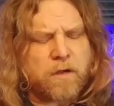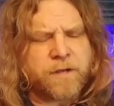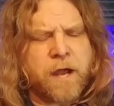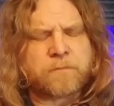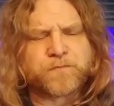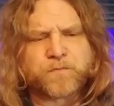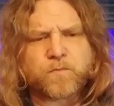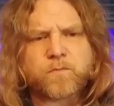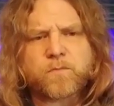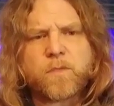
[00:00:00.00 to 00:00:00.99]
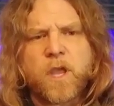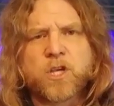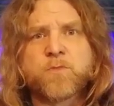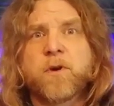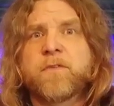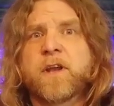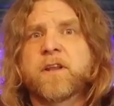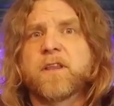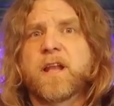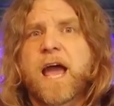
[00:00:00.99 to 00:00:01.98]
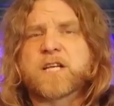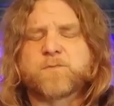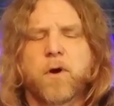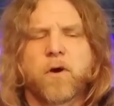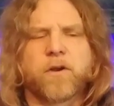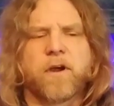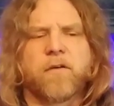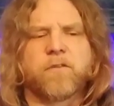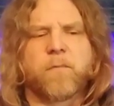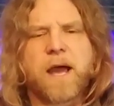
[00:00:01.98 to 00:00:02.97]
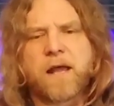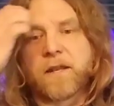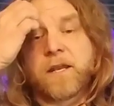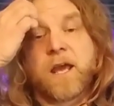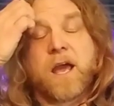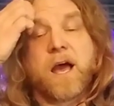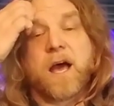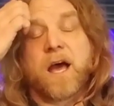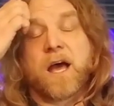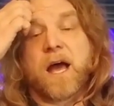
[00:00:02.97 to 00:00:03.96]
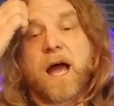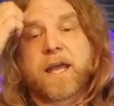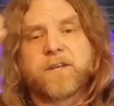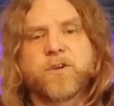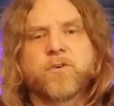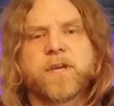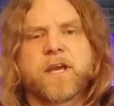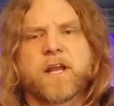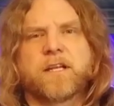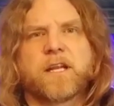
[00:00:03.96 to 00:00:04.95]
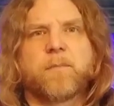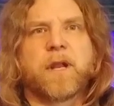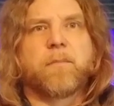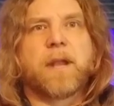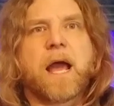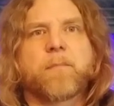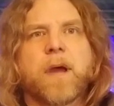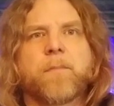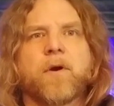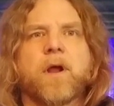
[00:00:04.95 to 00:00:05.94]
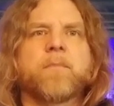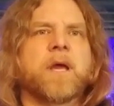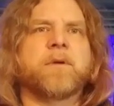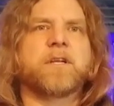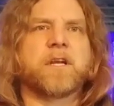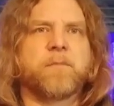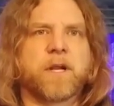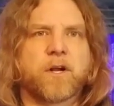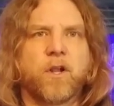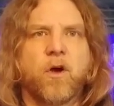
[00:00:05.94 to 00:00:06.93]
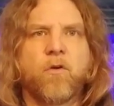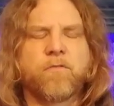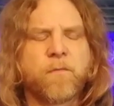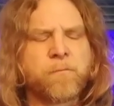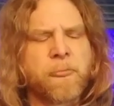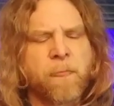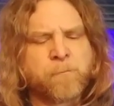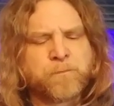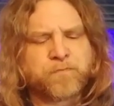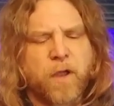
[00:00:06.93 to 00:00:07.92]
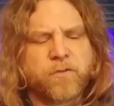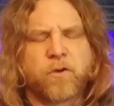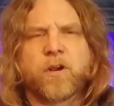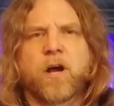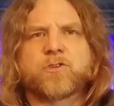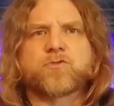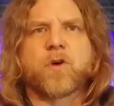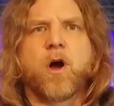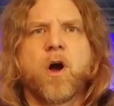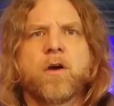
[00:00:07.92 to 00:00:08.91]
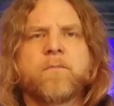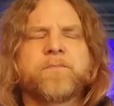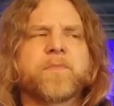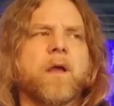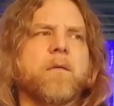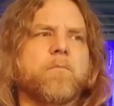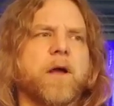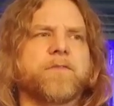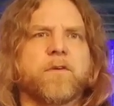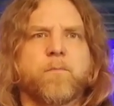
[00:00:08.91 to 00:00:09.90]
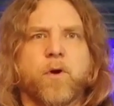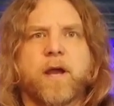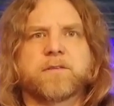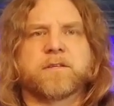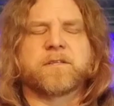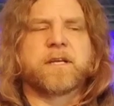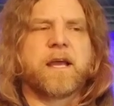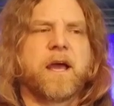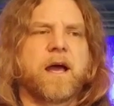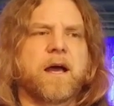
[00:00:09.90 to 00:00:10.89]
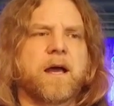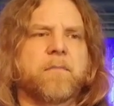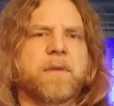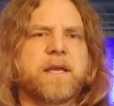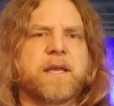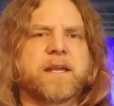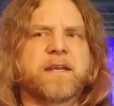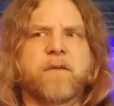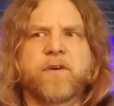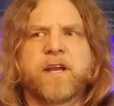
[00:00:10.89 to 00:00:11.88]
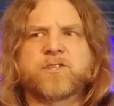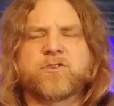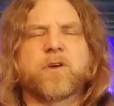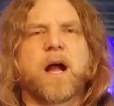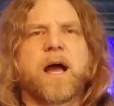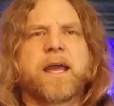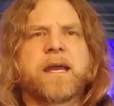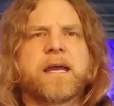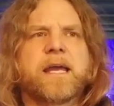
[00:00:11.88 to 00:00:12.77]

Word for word: Now, as you move into the last part of the palate, uh, I do get a little bit of black pepper and maybe a little bit of clove. They're not strong, but they're present. Um, it never gets dry.